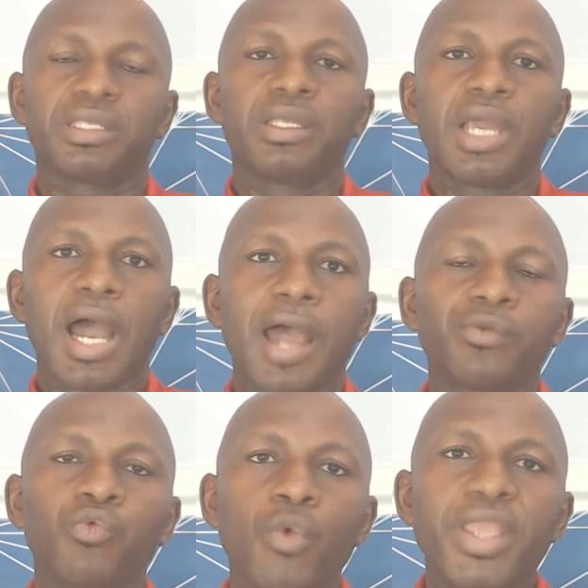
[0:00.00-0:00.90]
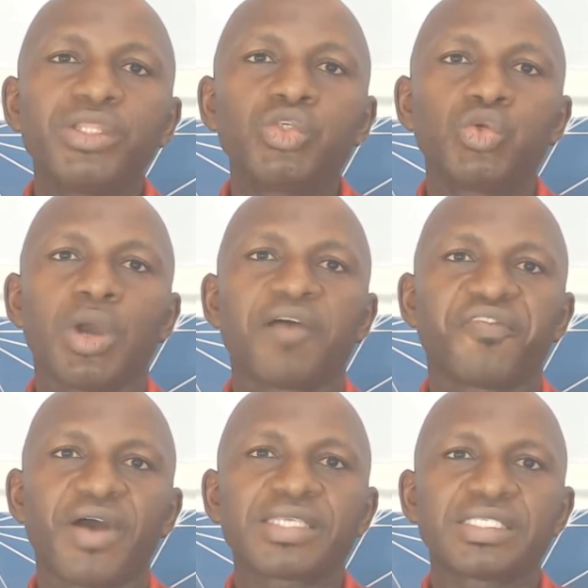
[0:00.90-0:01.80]
And when you are
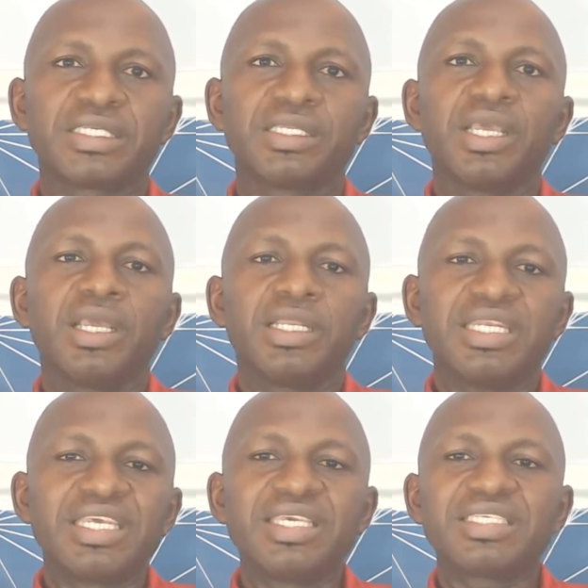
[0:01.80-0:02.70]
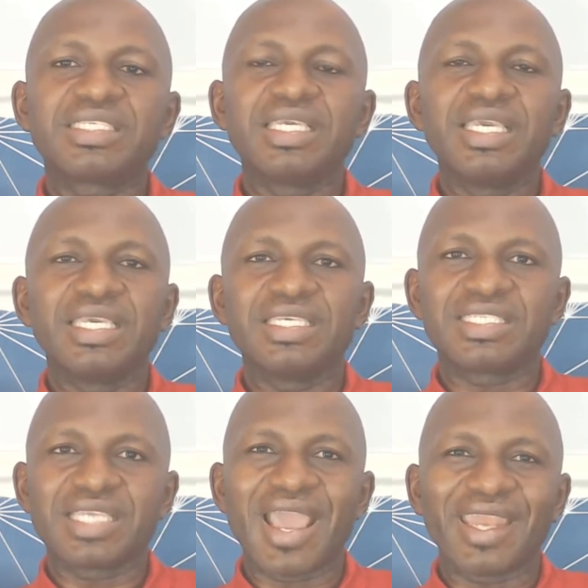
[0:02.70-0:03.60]
fasting, this is
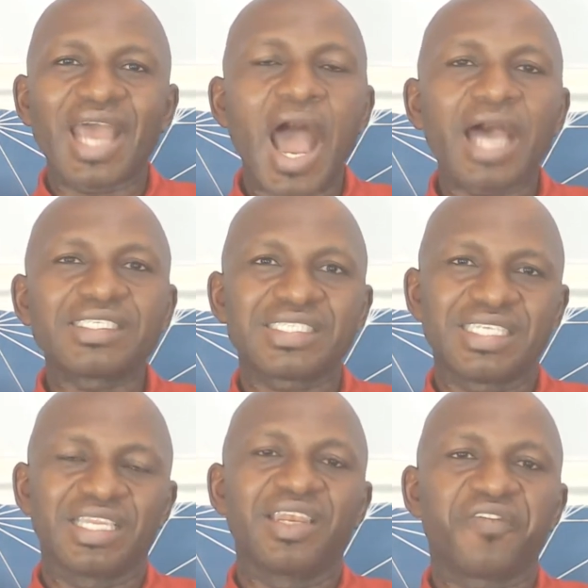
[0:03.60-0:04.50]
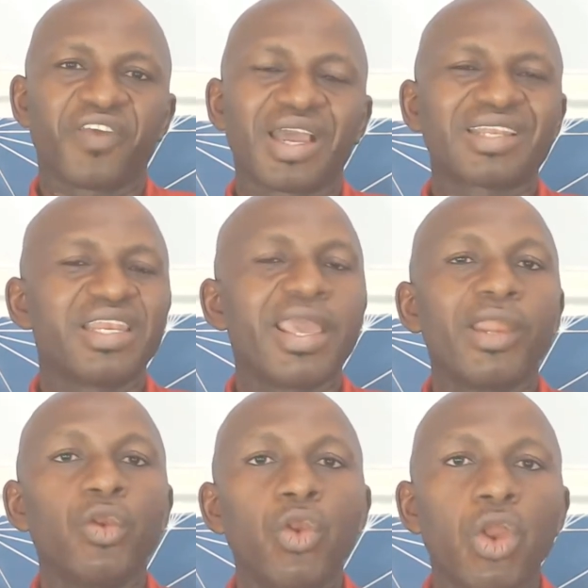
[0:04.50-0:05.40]
enhanced significantly. A
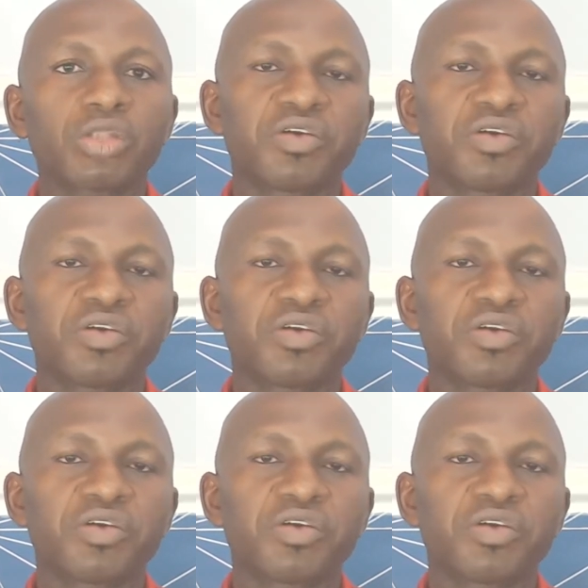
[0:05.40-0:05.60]
lot of